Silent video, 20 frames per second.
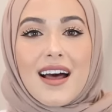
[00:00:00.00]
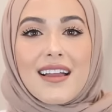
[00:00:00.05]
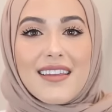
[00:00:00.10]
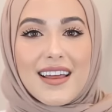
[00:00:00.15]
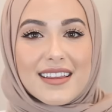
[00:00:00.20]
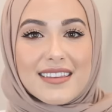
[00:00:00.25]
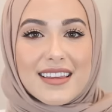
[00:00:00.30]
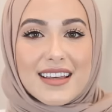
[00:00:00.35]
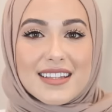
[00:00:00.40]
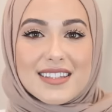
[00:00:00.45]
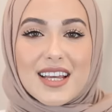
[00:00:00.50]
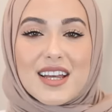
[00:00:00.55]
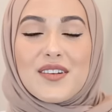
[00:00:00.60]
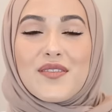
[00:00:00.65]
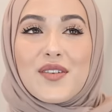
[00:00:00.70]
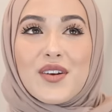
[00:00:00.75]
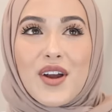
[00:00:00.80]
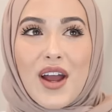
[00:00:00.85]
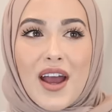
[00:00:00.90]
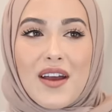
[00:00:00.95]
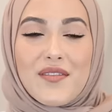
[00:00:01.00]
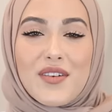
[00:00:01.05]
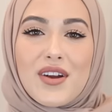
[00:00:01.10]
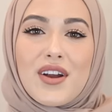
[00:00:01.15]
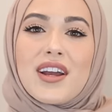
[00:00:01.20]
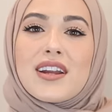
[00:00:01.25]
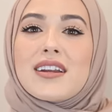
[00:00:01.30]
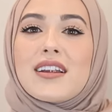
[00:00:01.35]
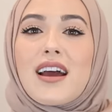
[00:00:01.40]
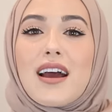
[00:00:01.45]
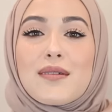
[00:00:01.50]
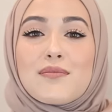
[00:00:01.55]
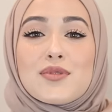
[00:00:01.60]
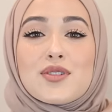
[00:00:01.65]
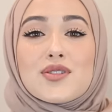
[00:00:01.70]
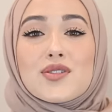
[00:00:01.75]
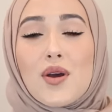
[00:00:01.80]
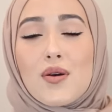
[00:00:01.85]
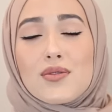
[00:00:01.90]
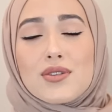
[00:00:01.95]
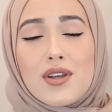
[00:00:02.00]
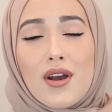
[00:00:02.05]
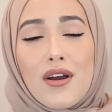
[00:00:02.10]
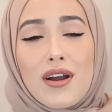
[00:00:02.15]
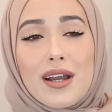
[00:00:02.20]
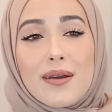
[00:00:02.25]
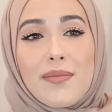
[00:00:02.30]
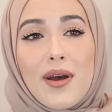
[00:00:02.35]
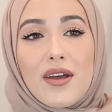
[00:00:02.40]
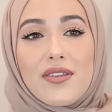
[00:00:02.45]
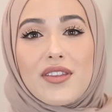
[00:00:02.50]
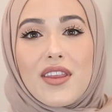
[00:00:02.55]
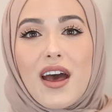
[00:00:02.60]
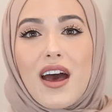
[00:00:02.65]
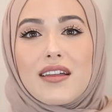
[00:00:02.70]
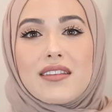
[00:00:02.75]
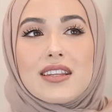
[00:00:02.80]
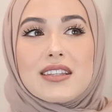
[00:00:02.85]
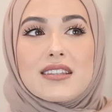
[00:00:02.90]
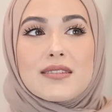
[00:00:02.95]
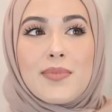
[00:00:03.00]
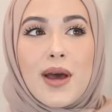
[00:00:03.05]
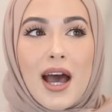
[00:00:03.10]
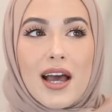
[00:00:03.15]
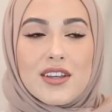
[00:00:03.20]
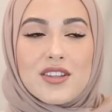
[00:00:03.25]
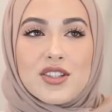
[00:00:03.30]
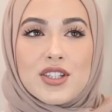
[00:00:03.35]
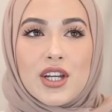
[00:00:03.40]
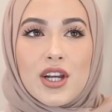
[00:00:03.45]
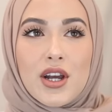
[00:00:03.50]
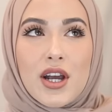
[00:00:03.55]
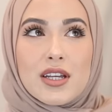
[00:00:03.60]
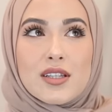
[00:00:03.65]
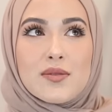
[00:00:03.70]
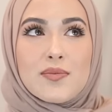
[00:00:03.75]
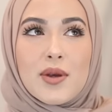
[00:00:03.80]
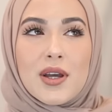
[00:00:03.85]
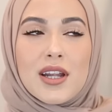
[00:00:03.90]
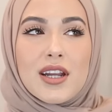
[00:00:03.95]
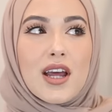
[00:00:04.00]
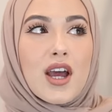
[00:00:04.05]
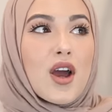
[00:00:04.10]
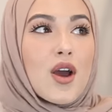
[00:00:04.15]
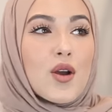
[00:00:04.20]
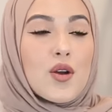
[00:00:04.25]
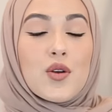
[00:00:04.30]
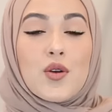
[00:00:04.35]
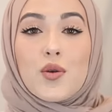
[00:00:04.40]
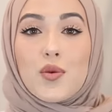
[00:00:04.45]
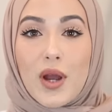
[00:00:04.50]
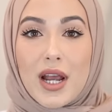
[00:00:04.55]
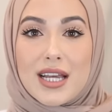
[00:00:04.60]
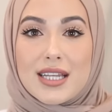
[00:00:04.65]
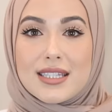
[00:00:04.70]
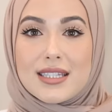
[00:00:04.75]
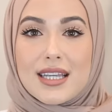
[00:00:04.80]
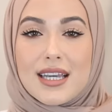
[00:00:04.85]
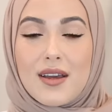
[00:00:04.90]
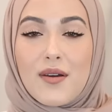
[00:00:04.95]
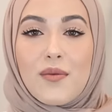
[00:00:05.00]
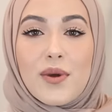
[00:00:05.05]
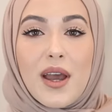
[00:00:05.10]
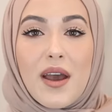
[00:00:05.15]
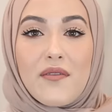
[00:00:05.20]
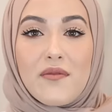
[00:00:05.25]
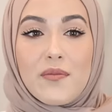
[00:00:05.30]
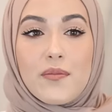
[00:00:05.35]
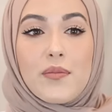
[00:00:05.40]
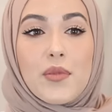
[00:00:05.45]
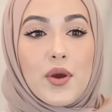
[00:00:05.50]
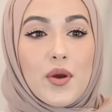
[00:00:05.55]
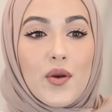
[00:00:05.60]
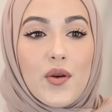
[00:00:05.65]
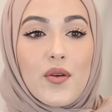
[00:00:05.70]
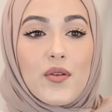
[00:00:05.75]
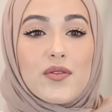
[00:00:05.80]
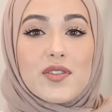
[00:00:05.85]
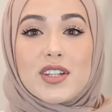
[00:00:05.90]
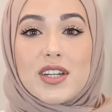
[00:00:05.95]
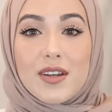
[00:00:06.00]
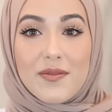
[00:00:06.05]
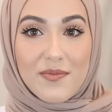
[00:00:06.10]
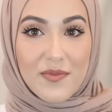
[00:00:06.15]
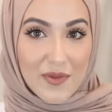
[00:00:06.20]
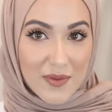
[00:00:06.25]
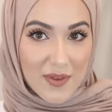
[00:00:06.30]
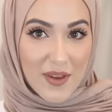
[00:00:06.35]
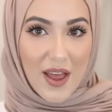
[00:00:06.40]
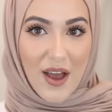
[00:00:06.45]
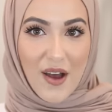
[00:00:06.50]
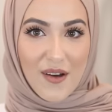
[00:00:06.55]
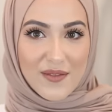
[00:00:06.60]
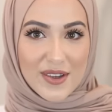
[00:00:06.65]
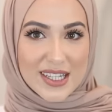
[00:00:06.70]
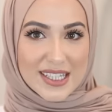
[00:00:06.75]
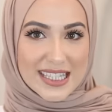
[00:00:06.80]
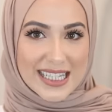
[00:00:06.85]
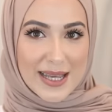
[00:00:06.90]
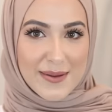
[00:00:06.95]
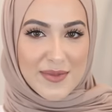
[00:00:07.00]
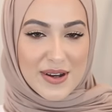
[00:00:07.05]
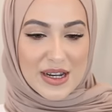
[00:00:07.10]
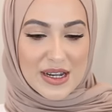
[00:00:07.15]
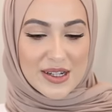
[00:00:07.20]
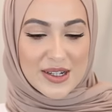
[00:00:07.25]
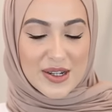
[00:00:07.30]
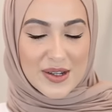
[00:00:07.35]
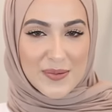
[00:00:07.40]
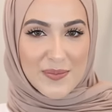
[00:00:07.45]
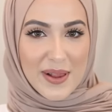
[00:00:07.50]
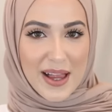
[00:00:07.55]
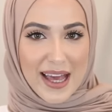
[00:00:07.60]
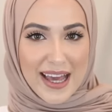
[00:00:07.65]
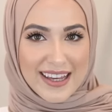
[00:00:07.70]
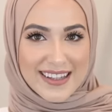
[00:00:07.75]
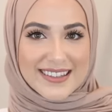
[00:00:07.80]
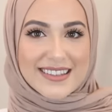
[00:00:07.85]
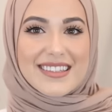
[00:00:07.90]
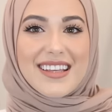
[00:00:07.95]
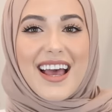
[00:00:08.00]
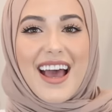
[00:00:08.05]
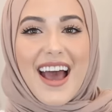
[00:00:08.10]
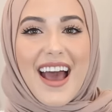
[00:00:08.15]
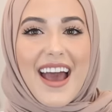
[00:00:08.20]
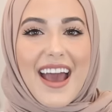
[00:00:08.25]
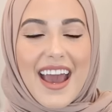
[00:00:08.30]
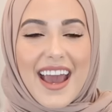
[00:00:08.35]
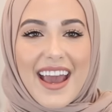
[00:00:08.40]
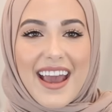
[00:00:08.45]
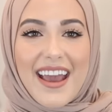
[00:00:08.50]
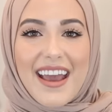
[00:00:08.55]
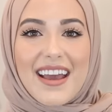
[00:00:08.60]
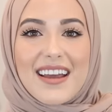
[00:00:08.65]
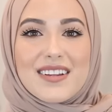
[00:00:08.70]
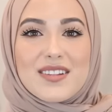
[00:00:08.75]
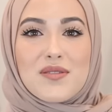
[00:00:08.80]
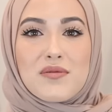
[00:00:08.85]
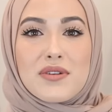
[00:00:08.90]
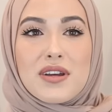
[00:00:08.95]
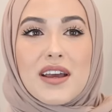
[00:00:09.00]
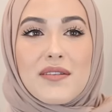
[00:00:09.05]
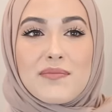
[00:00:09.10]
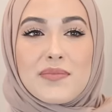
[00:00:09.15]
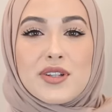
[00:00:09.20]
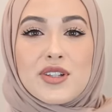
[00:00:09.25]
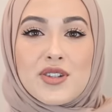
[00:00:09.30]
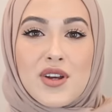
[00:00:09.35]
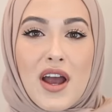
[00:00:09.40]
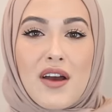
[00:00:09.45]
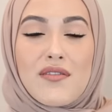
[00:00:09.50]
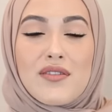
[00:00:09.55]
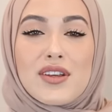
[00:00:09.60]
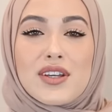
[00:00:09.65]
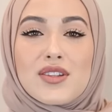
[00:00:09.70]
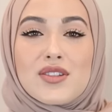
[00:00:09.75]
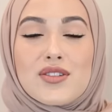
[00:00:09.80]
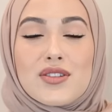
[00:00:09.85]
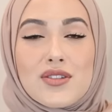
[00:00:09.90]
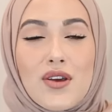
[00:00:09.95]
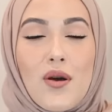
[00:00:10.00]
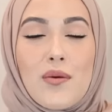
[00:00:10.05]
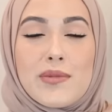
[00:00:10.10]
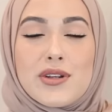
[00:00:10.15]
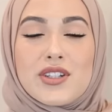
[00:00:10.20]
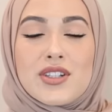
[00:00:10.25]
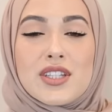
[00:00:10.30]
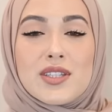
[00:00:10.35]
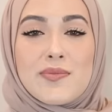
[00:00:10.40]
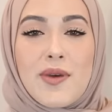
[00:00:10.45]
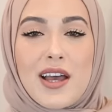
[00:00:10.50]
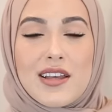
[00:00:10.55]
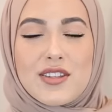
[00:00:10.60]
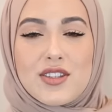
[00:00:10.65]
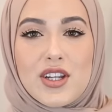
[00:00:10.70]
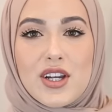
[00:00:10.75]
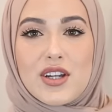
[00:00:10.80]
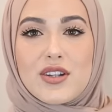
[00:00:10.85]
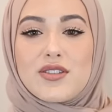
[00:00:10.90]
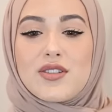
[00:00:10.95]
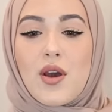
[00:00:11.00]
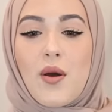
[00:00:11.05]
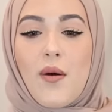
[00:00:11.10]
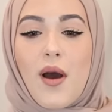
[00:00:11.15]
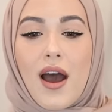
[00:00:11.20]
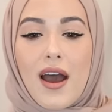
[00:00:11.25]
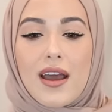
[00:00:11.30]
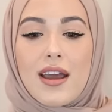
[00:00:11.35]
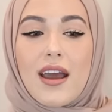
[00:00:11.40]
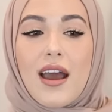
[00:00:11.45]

like this in forever, and I'm so sorry about that. This past year has been crazy. We have moved. Obviously, I'm in a new place and we have been traveling so much this past year. So I